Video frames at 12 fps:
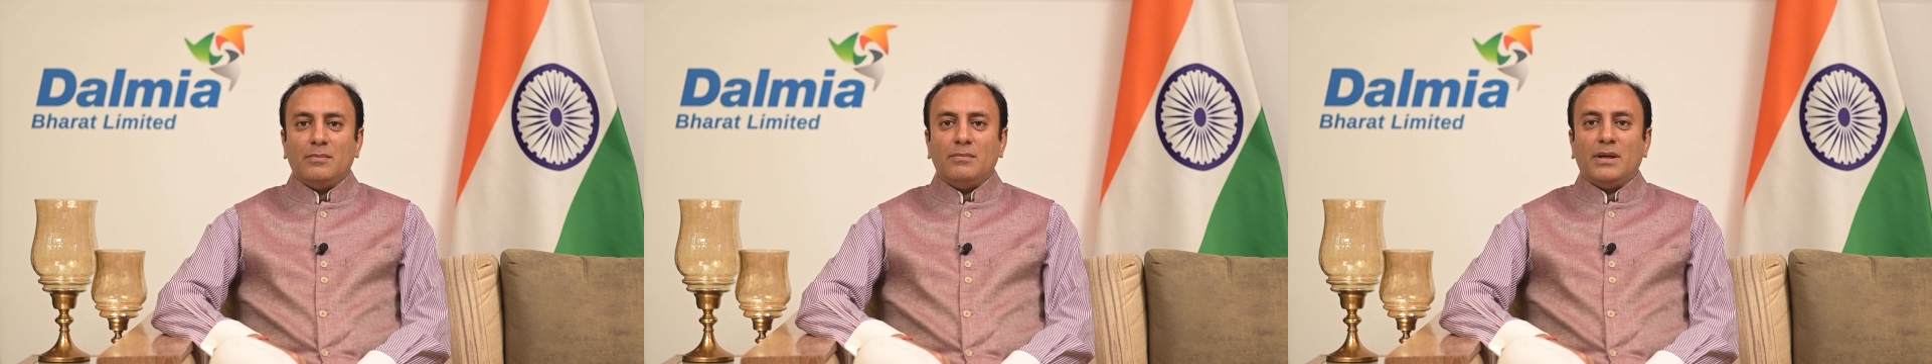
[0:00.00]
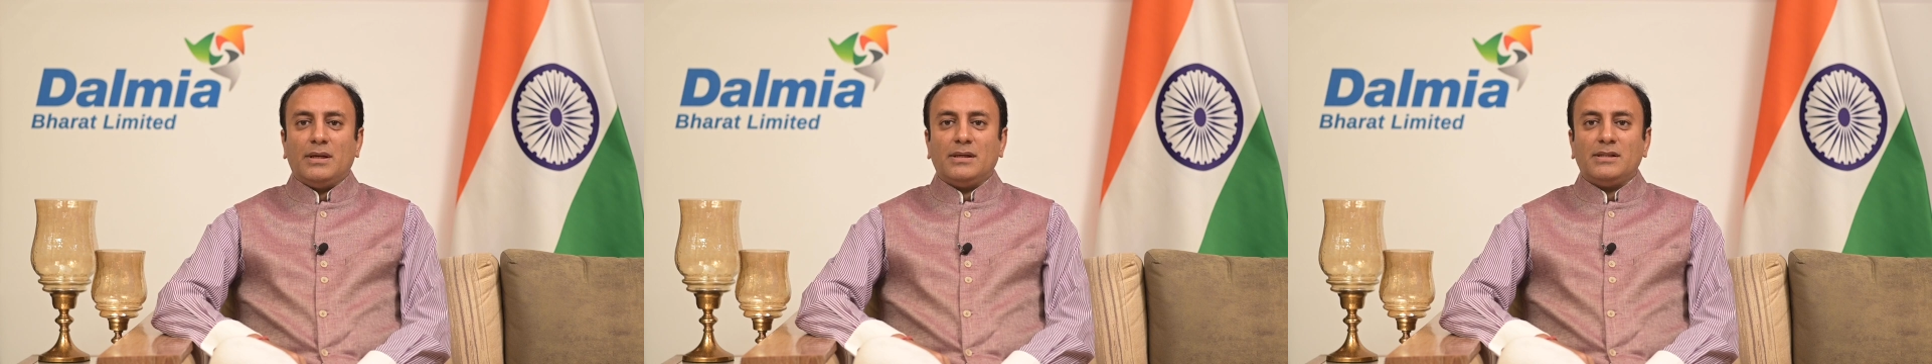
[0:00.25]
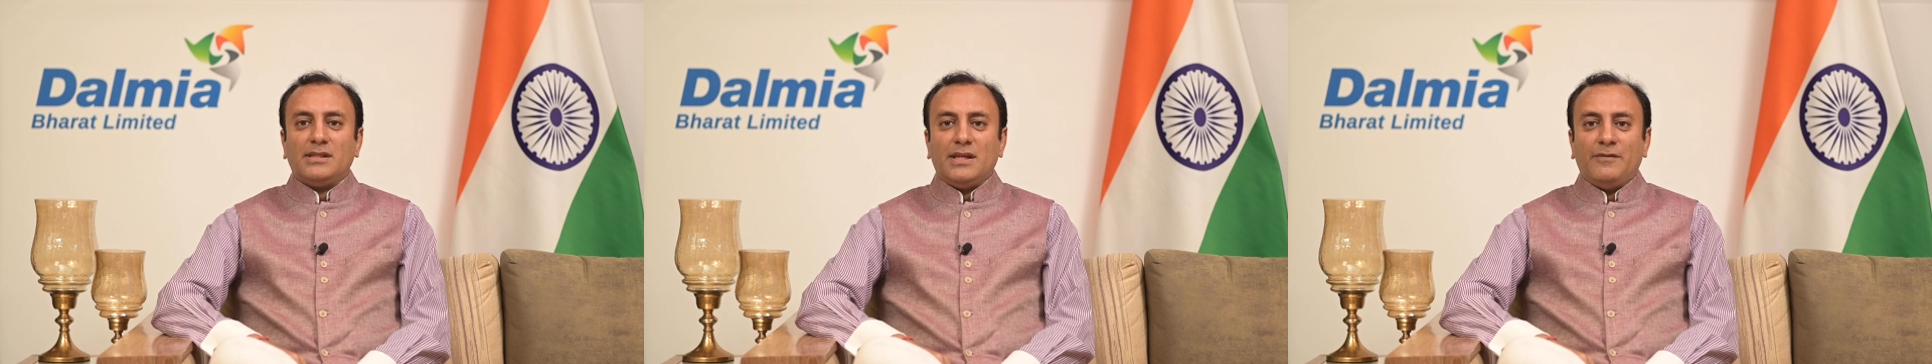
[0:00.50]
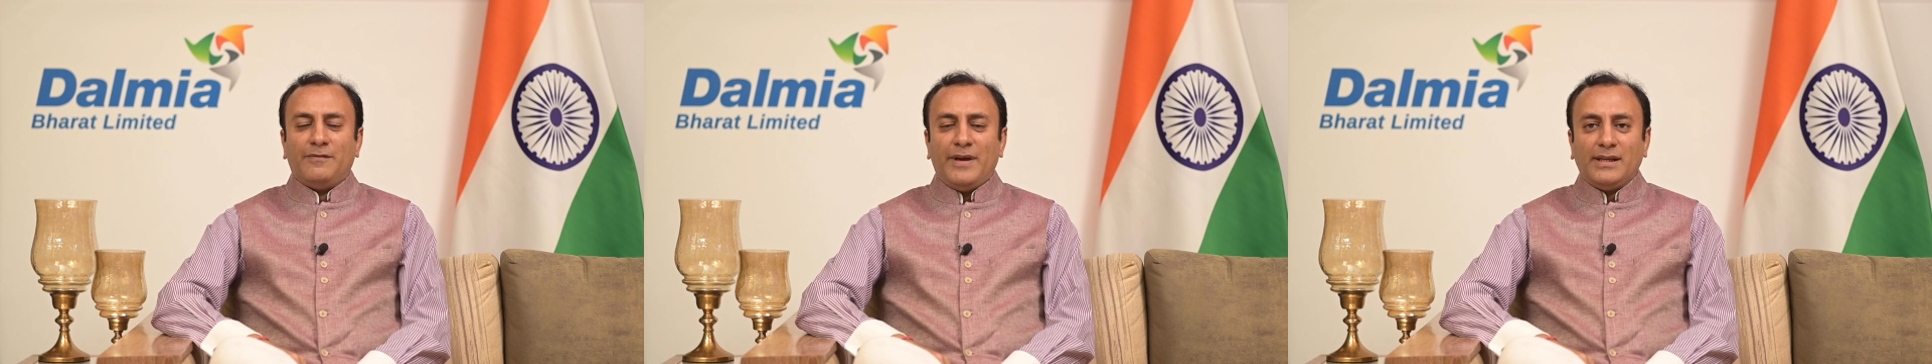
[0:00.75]
but its
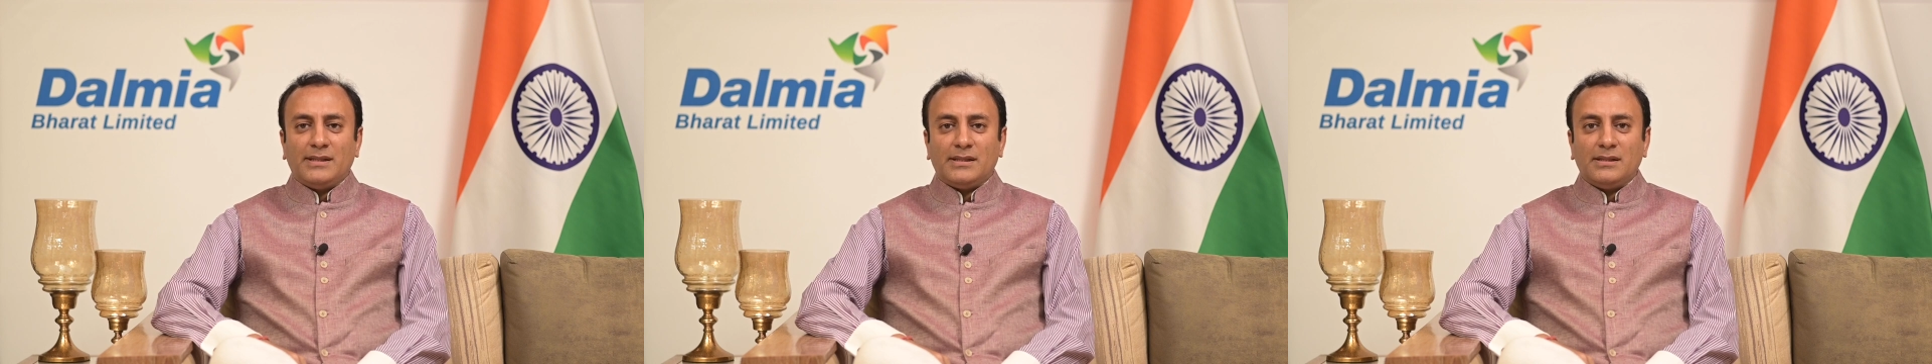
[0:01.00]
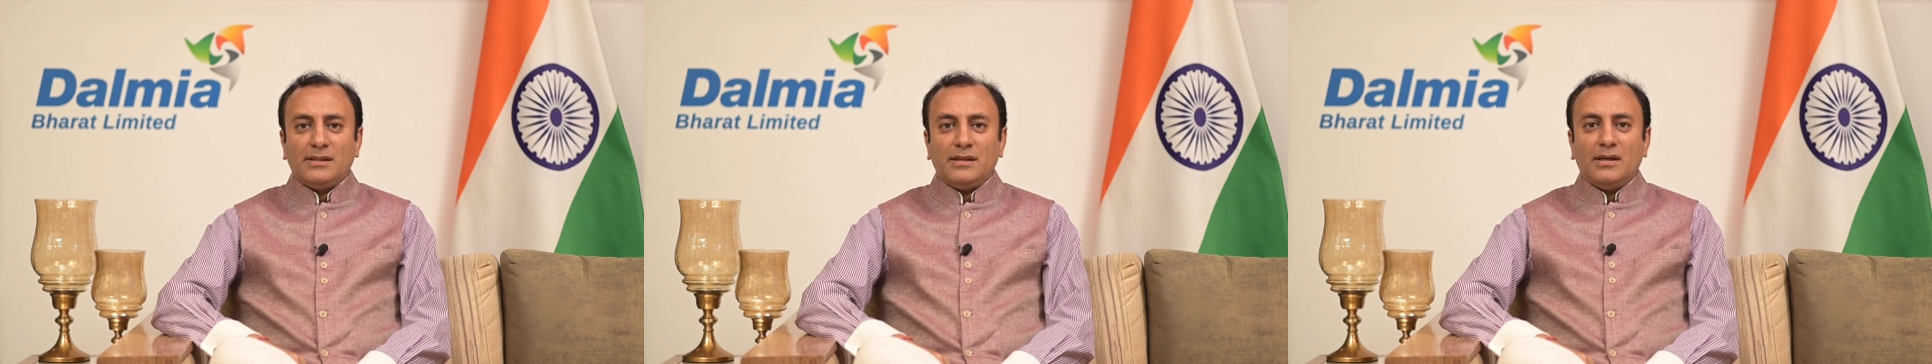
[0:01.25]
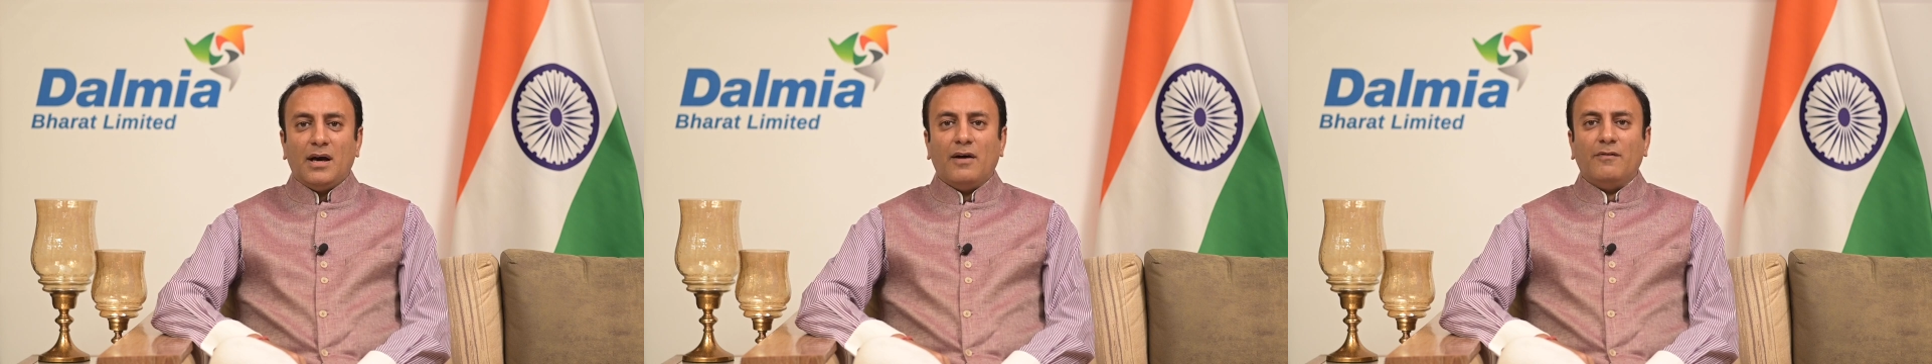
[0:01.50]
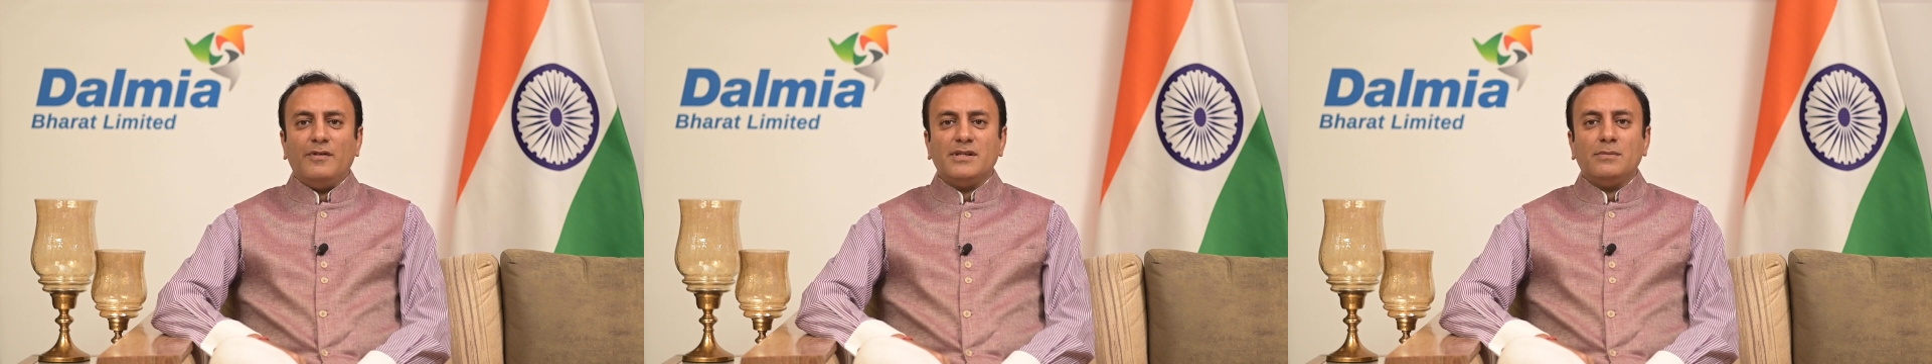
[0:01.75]
effects are
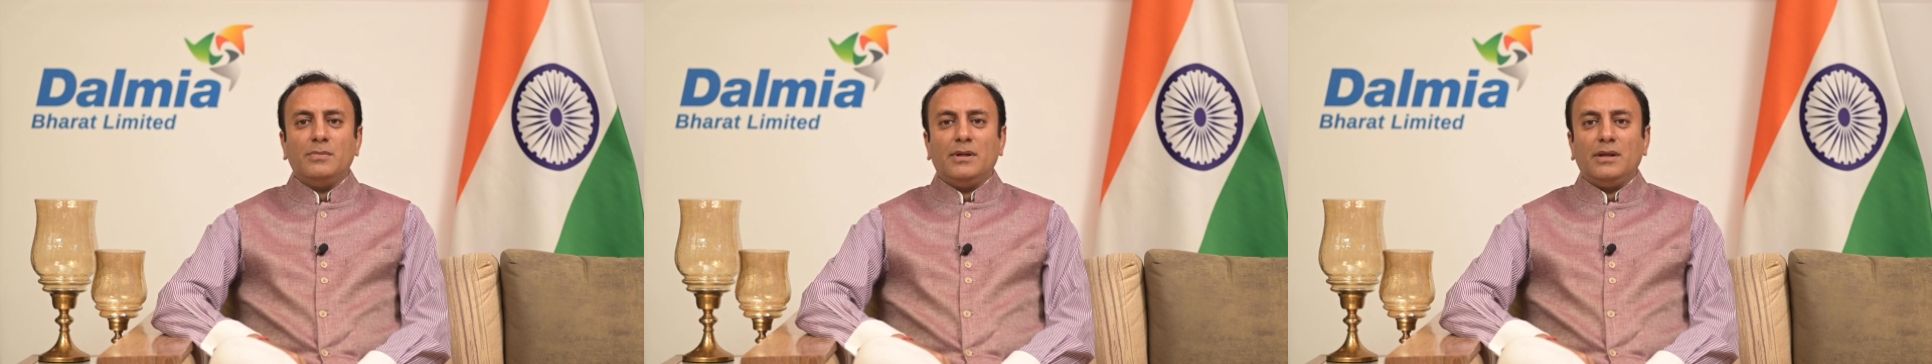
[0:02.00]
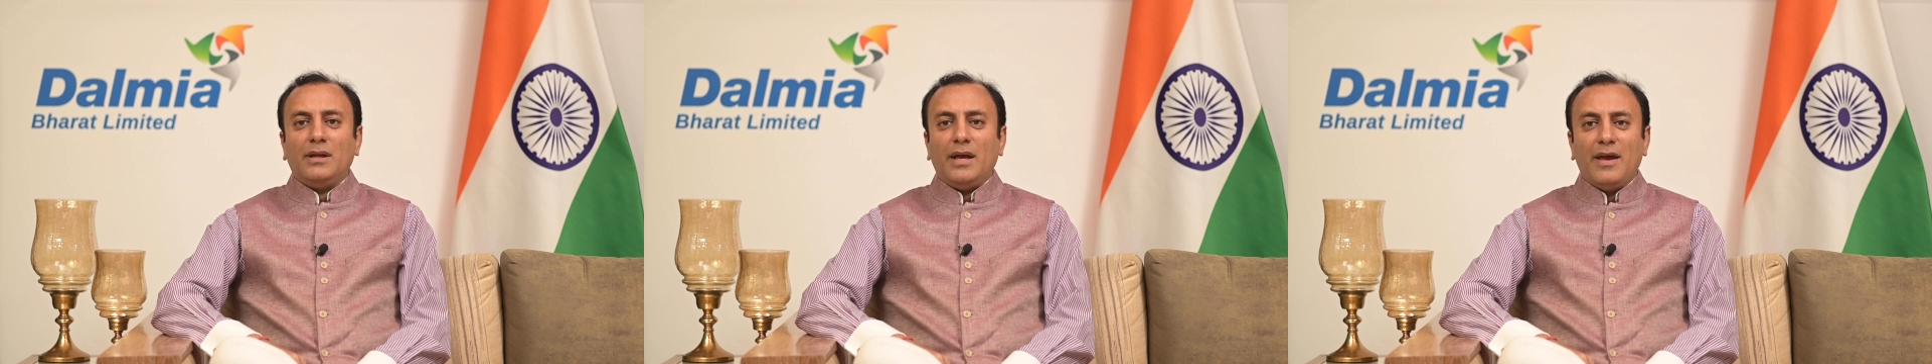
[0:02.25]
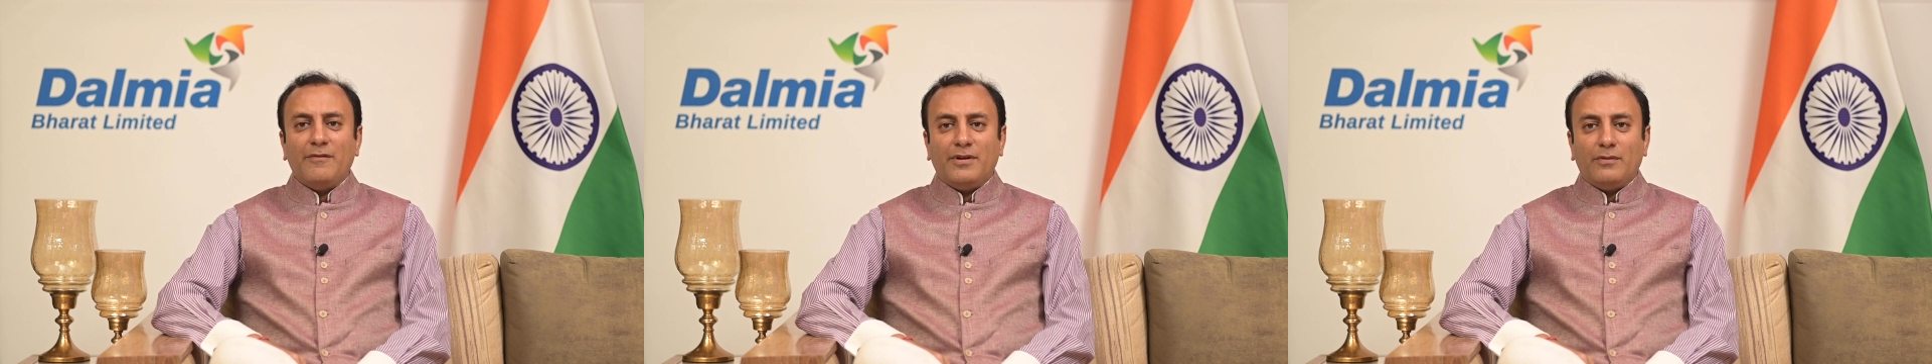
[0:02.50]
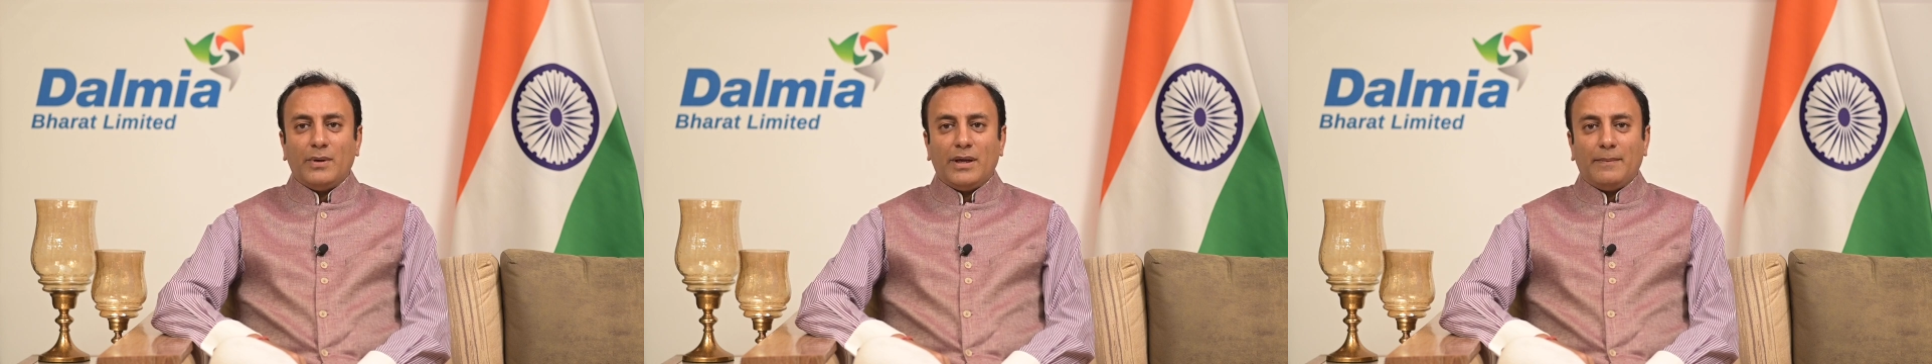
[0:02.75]
visible
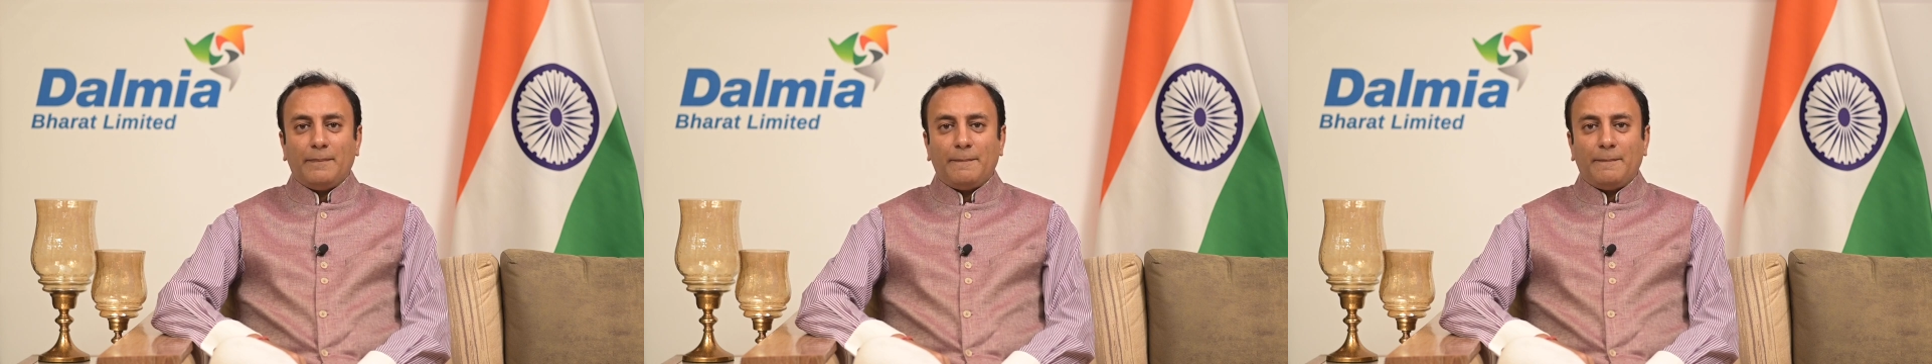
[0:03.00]
everywhere.